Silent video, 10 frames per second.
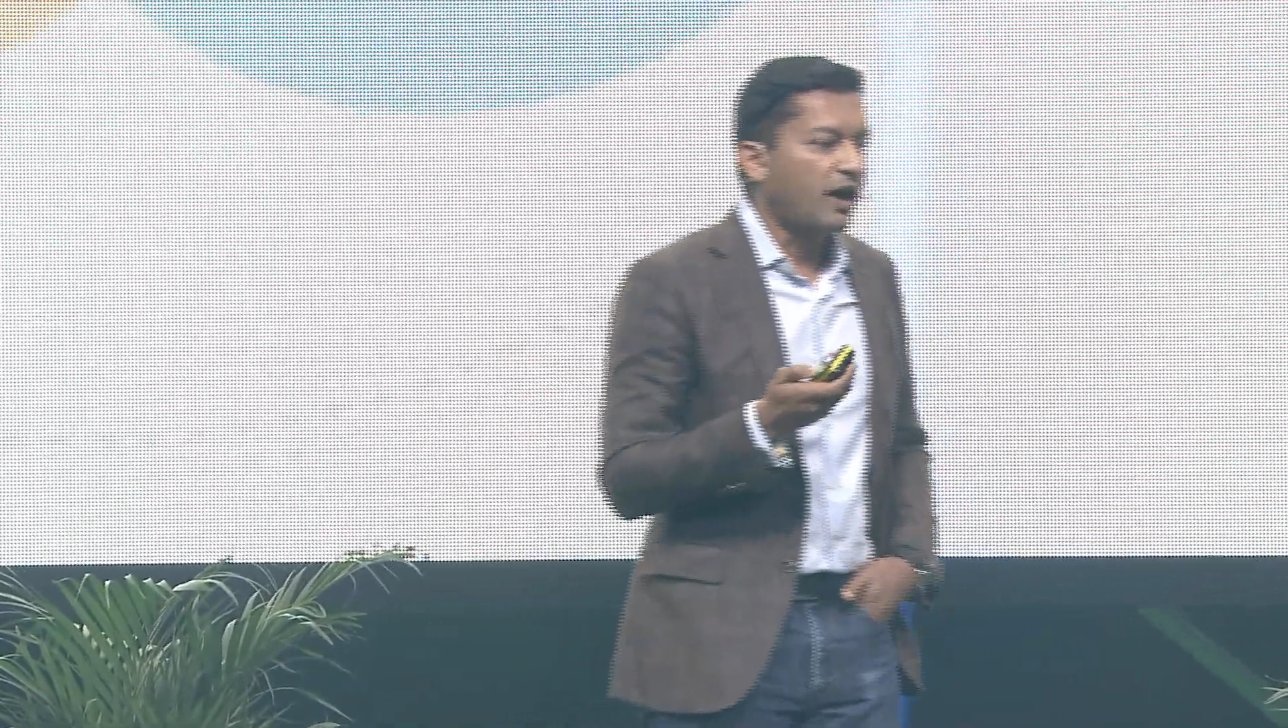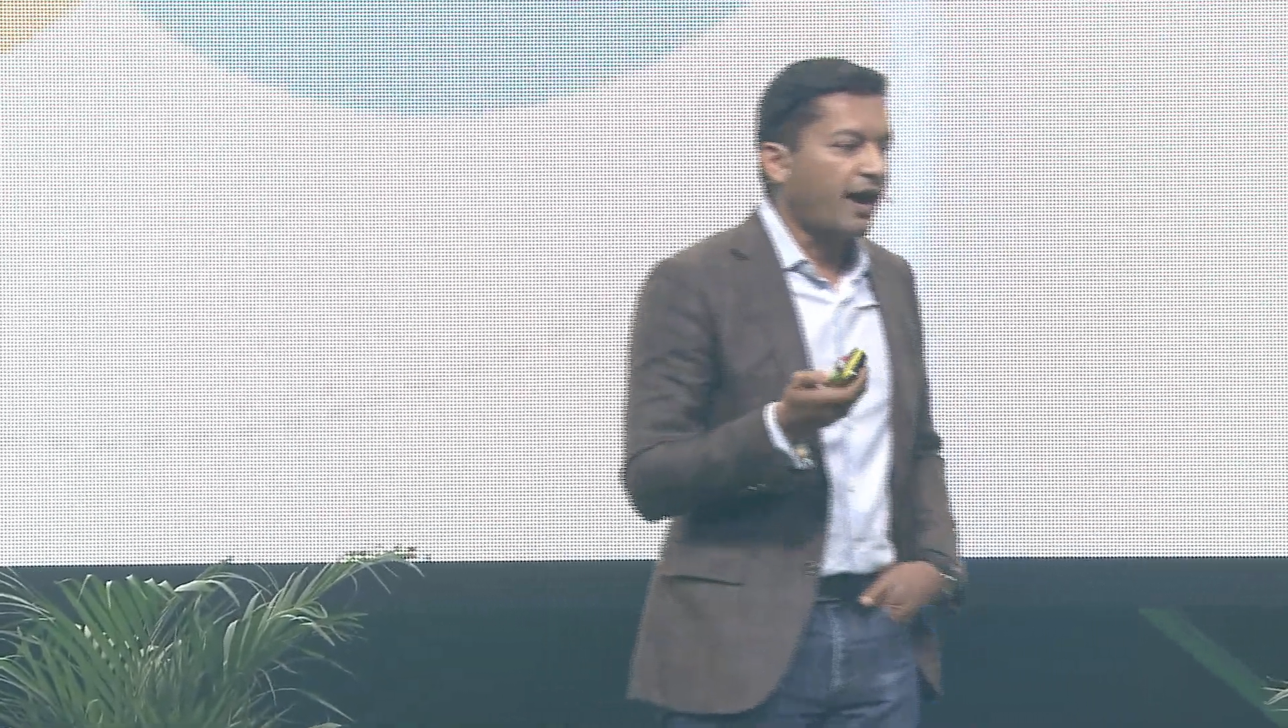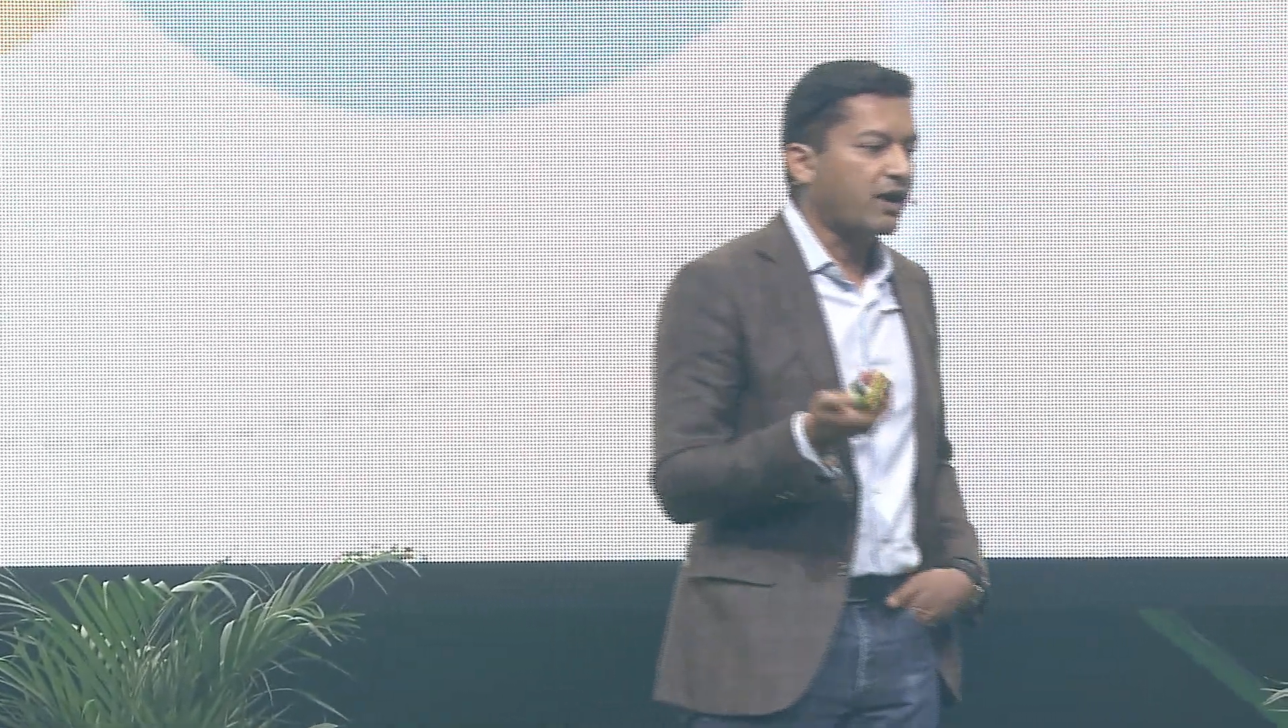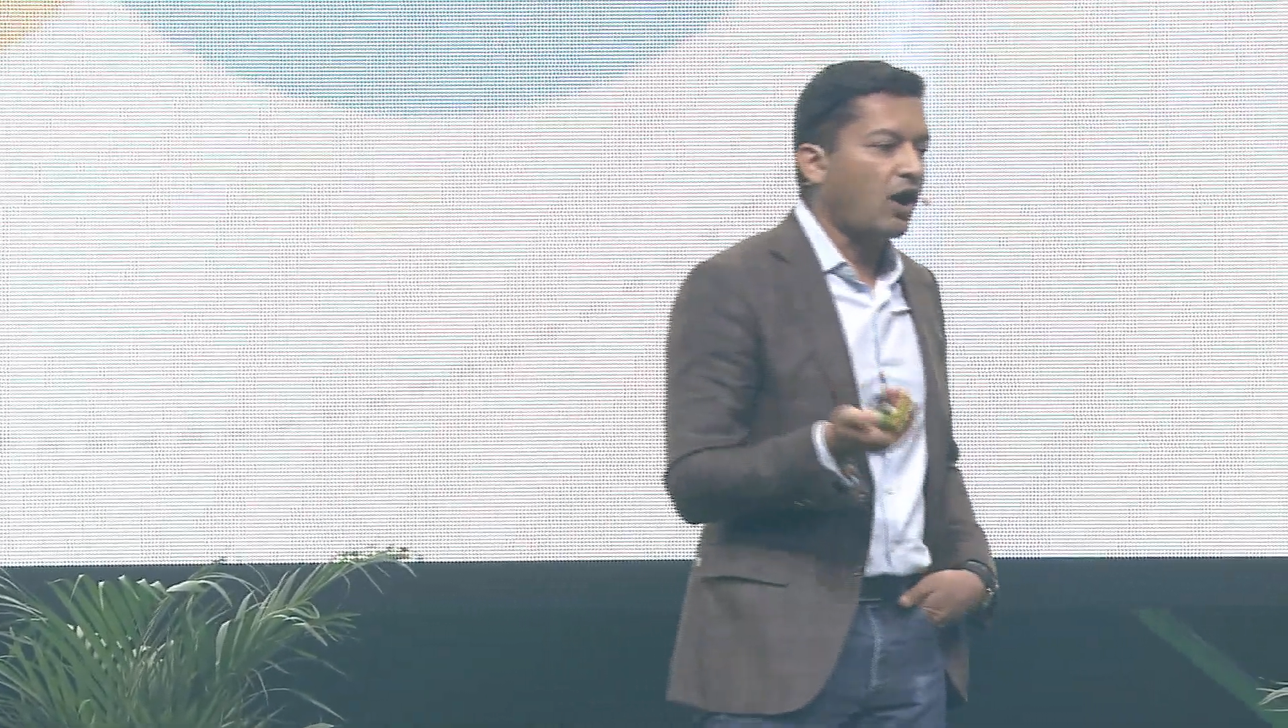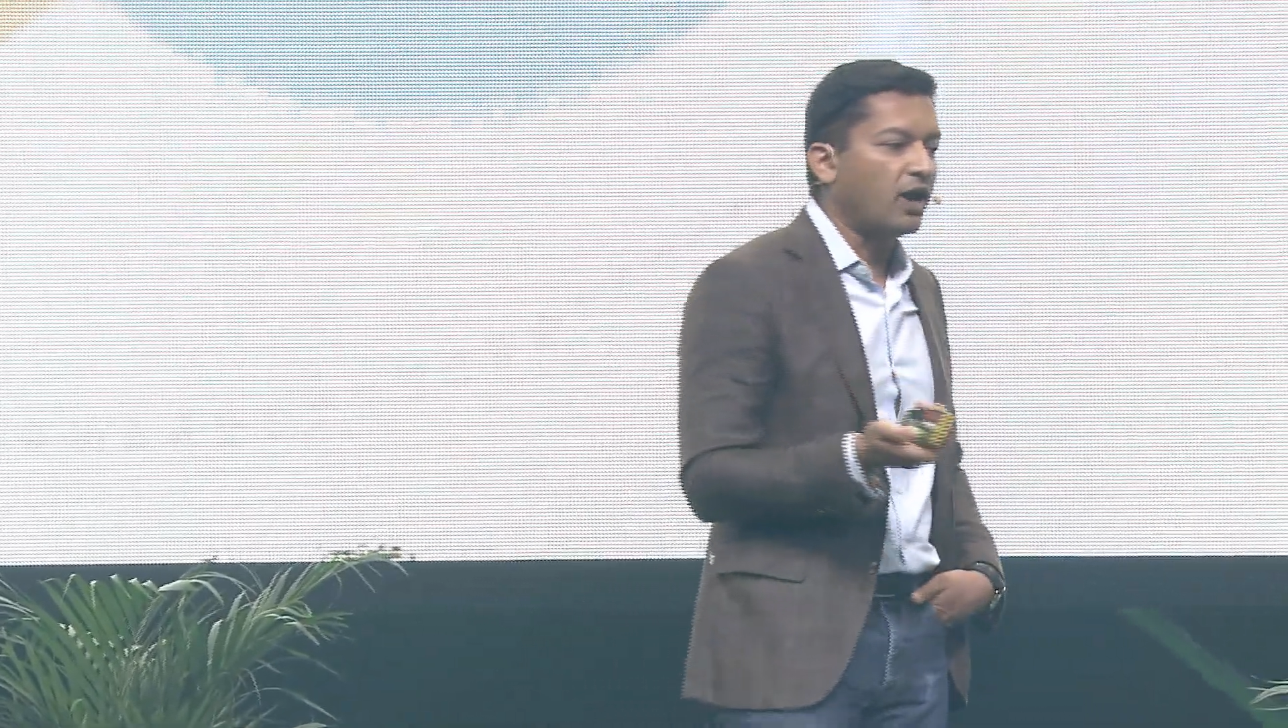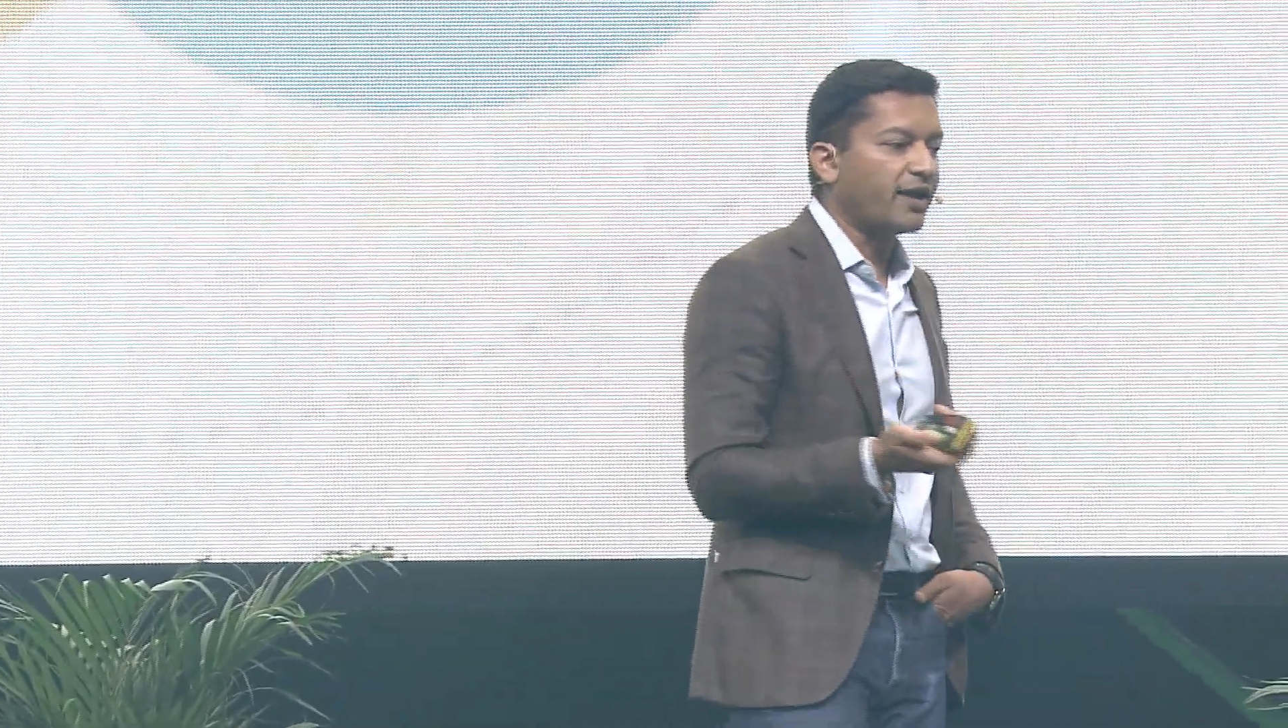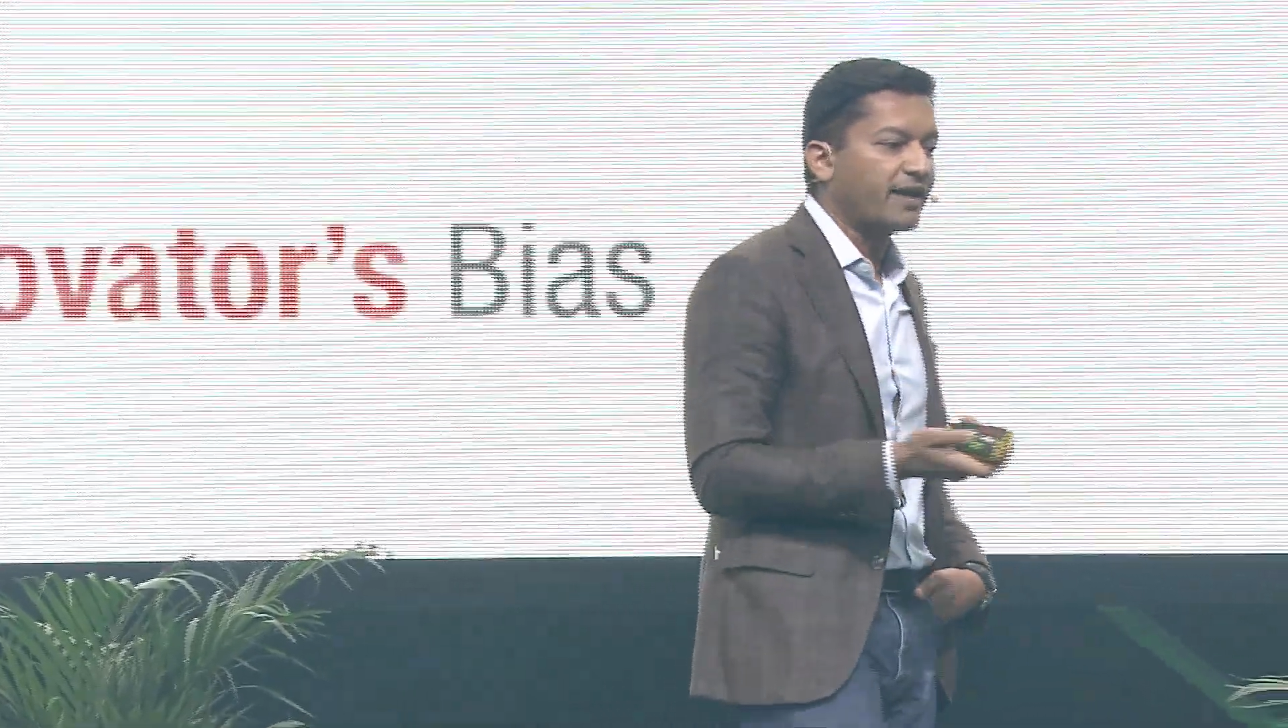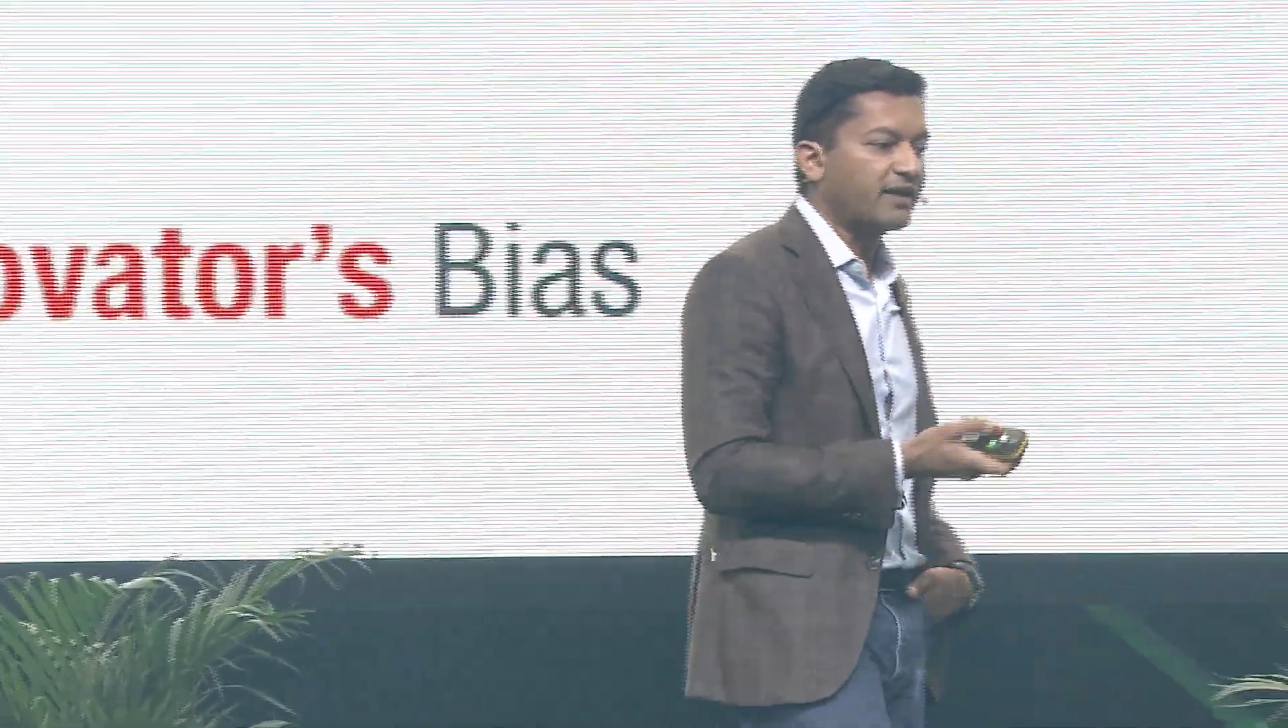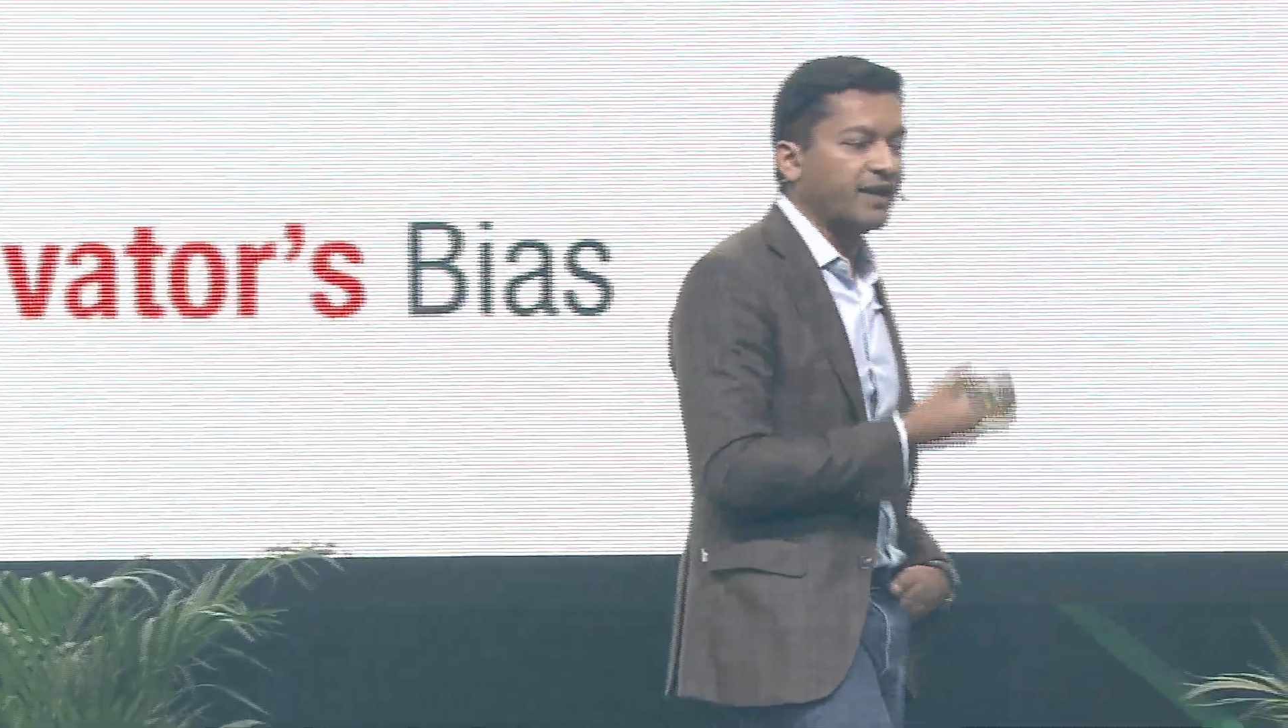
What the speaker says: I call that the